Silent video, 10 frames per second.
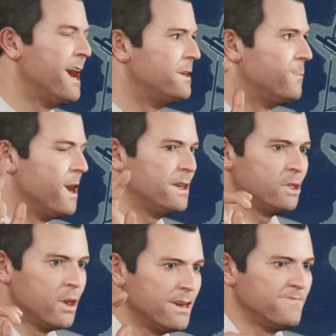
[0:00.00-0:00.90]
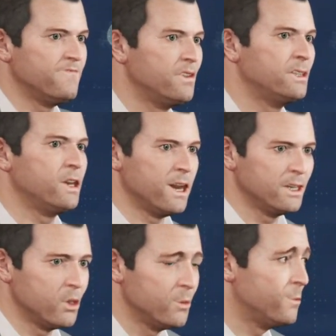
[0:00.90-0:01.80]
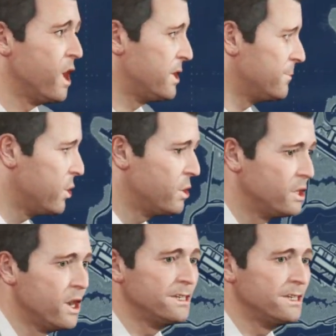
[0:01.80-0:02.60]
inmate transfer schedule, Bolingbroke are